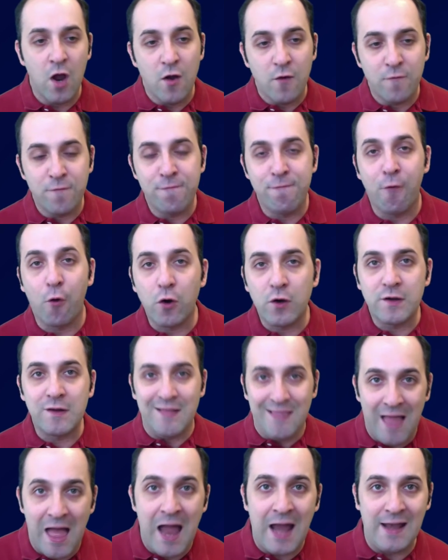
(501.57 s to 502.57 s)
forked
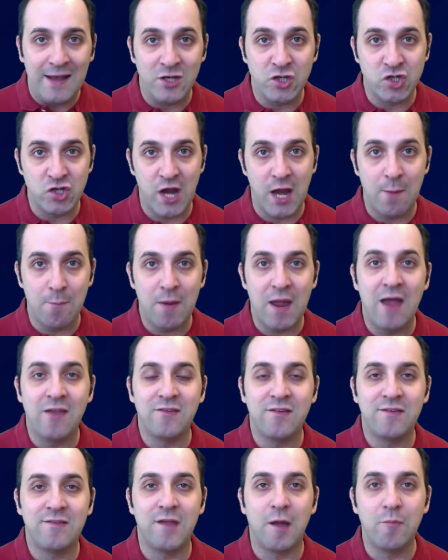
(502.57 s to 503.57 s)
line shape as a
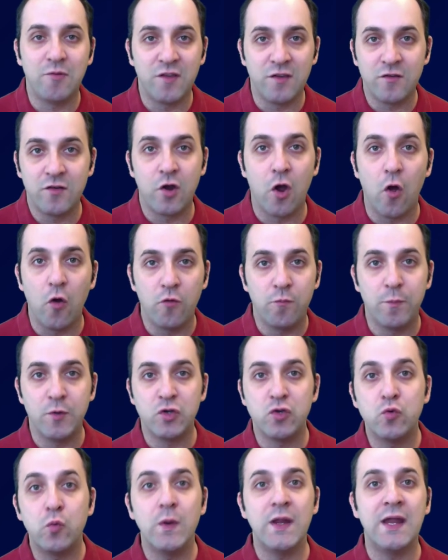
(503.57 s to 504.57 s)
substance goes
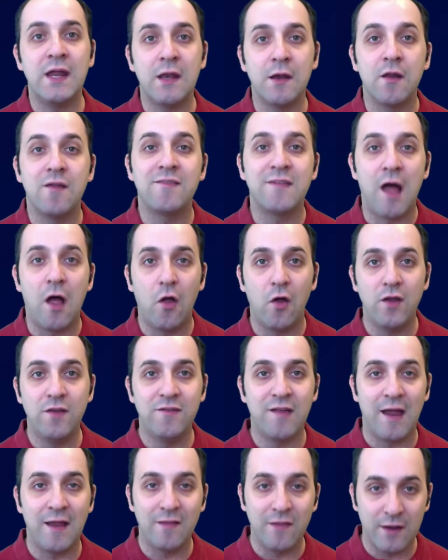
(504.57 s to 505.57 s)
between solids
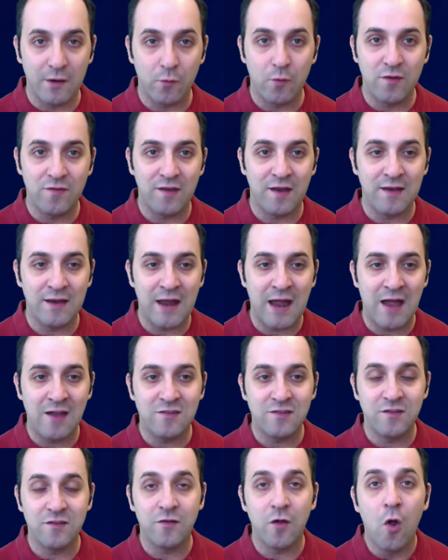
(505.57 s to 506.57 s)
and liquids and
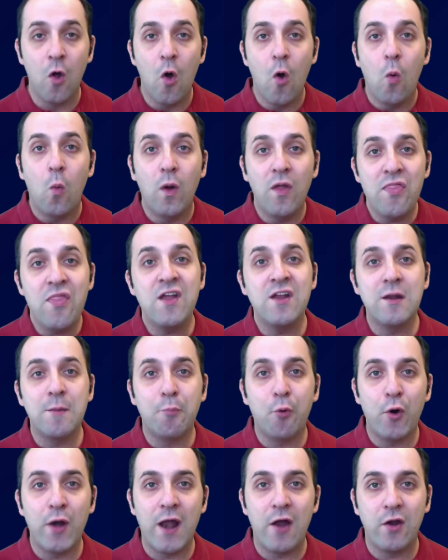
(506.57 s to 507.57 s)
gases. One thing to
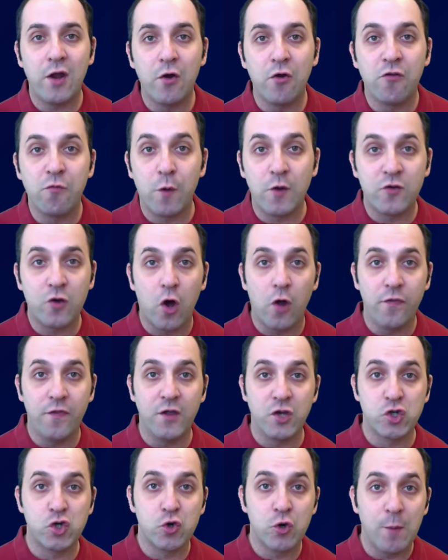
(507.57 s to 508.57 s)
point out here is what's called the
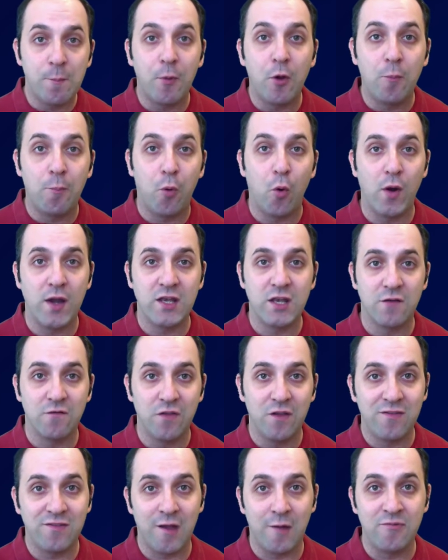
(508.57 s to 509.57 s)
triple point of the
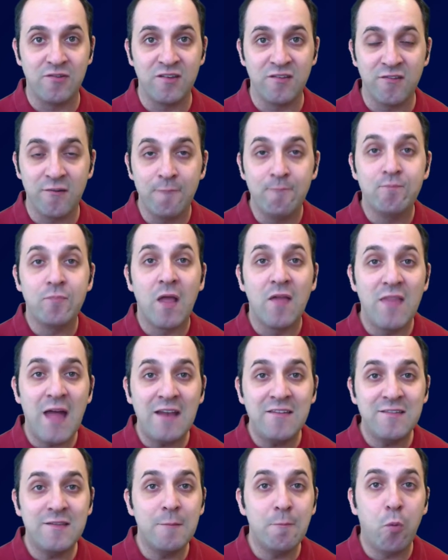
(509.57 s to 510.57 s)
substance.
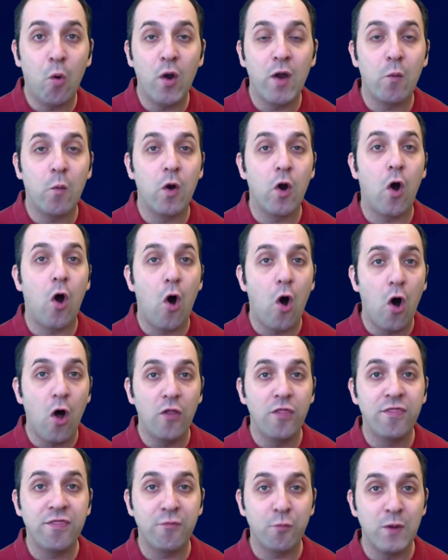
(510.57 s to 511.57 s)
That's the point where all
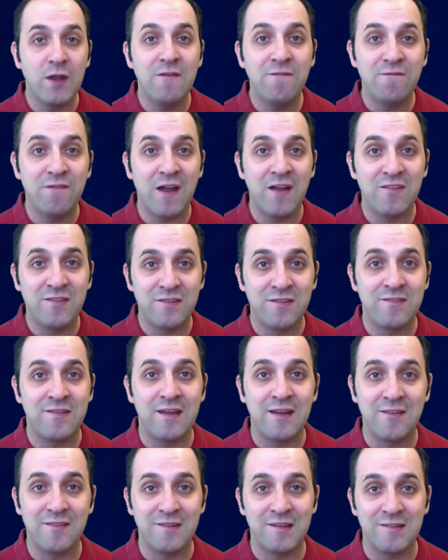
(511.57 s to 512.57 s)
three phases
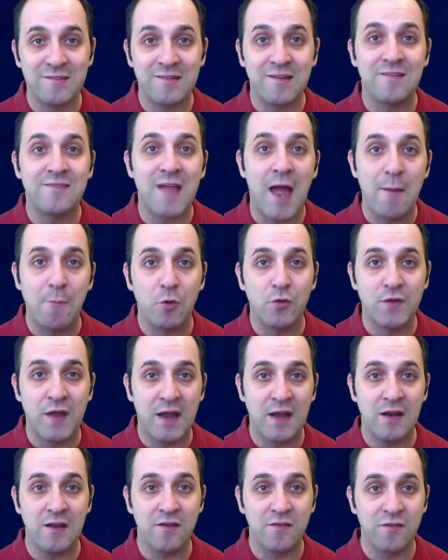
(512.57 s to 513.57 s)
exist
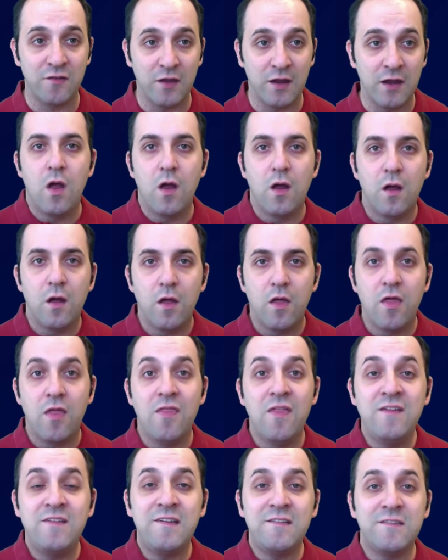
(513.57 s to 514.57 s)
simultaneously.
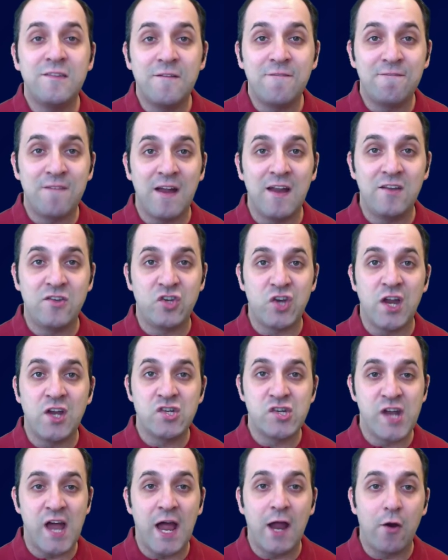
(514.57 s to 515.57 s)
This is the phase change
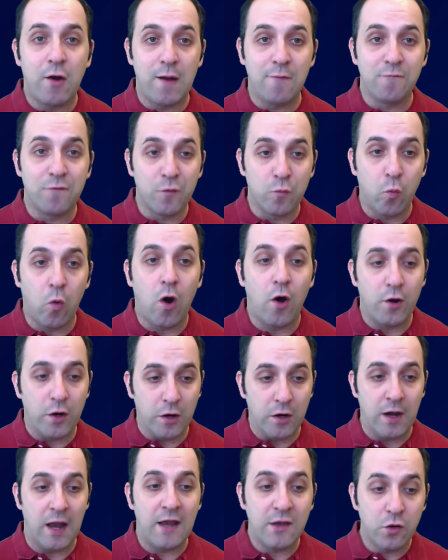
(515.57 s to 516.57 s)
diagram for
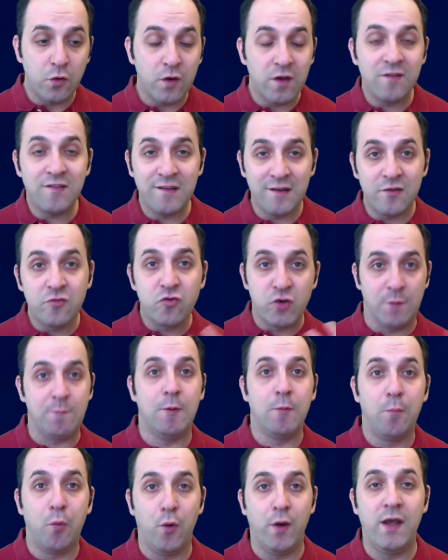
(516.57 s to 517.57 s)
water, and you can see its triple
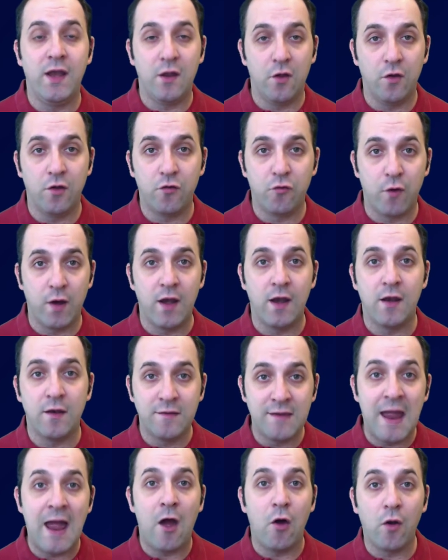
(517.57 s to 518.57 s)
point illustrated
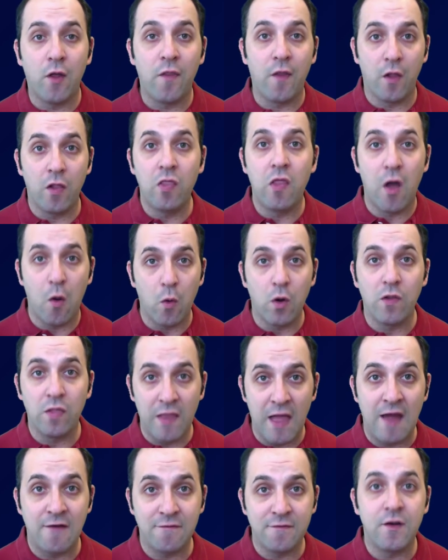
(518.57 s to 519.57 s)
down on the lower
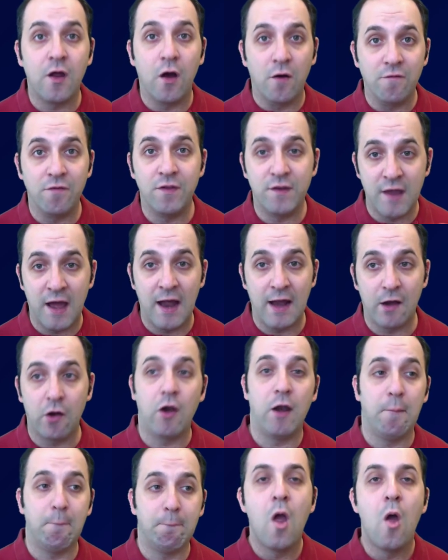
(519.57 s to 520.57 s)
left of the diagram.
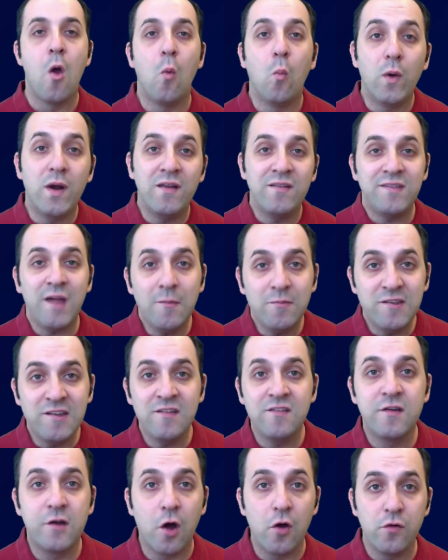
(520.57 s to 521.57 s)
When a
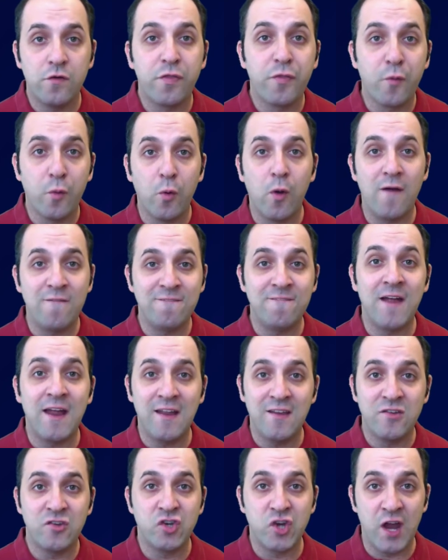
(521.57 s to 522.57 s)
substance goes through a
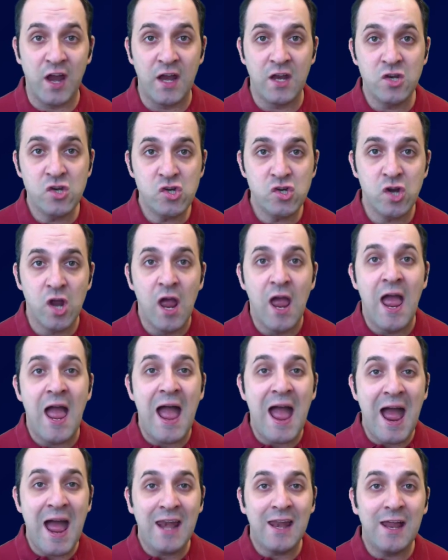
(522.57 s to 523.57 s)
phase change,
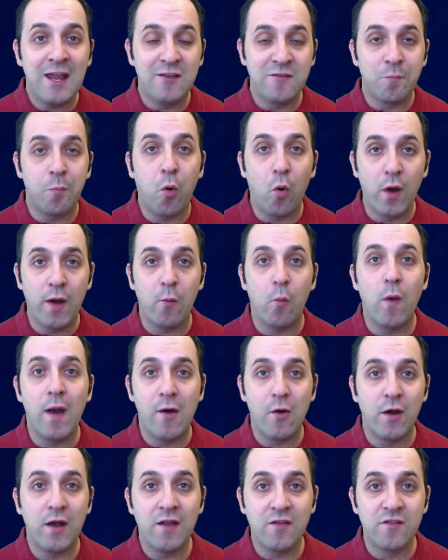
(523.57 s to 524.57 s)
at its point
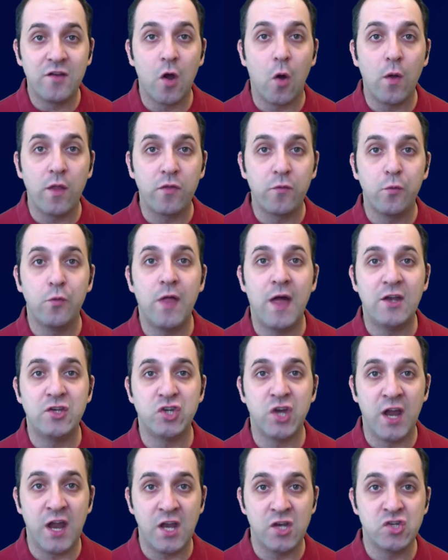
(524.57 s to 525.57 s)
where it is going through that
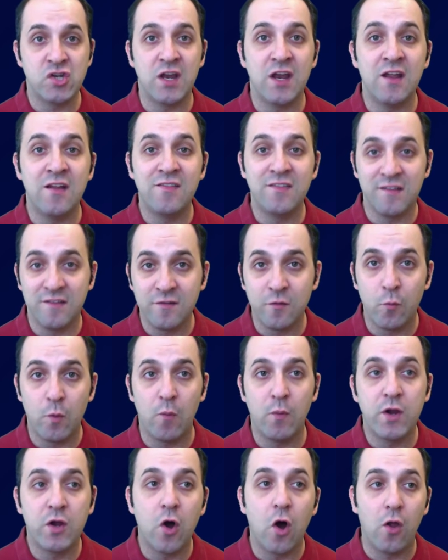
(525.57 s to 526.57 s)
change, it exists in what
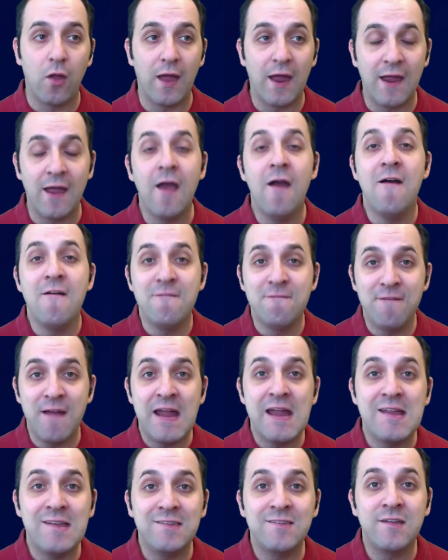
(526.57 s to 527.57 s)
we call a
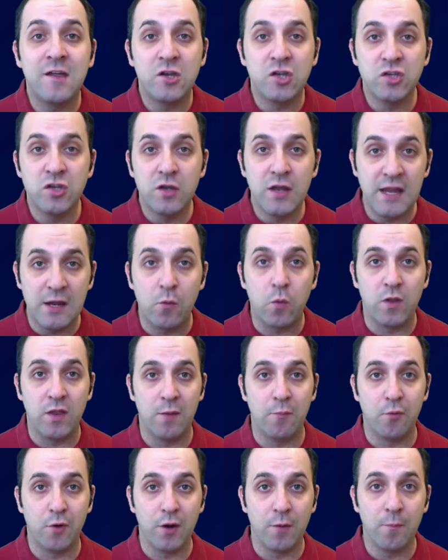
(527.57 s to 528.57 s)
phase
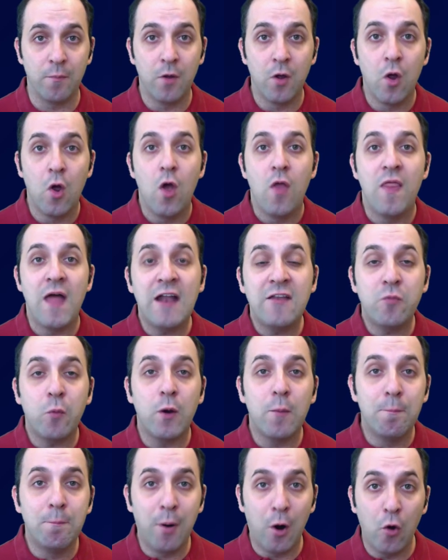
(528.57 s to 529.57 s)
equilibrium. That's where
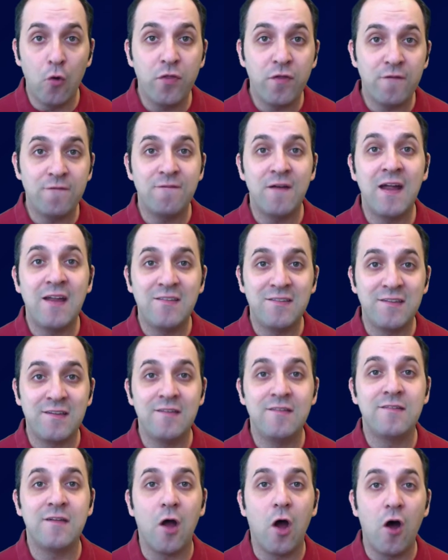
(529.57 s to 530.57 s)
both
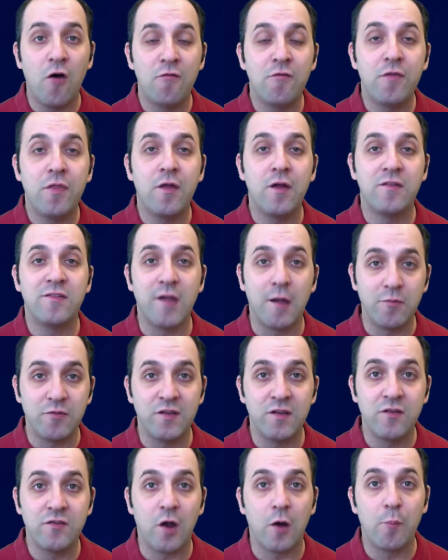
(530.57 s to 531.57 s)
phases of the
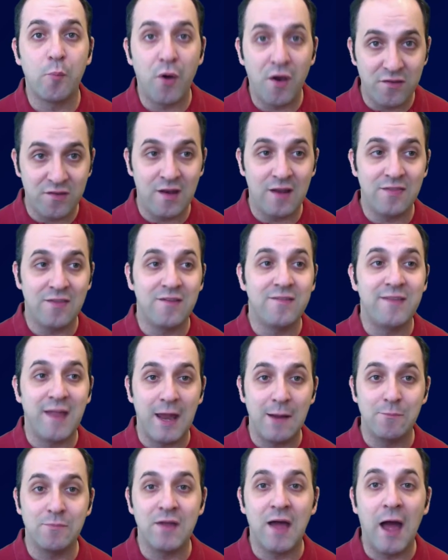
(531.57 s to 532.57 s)
substance are present at the
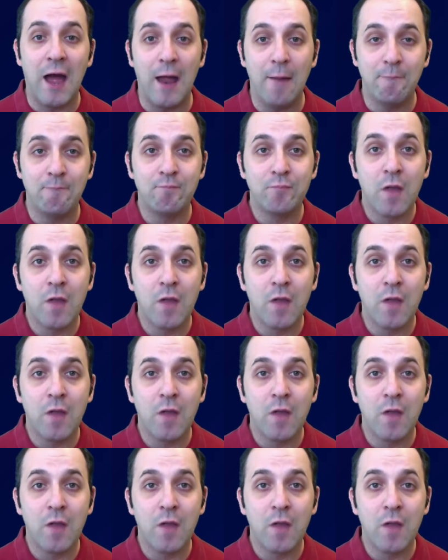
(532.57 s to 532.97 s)
same time.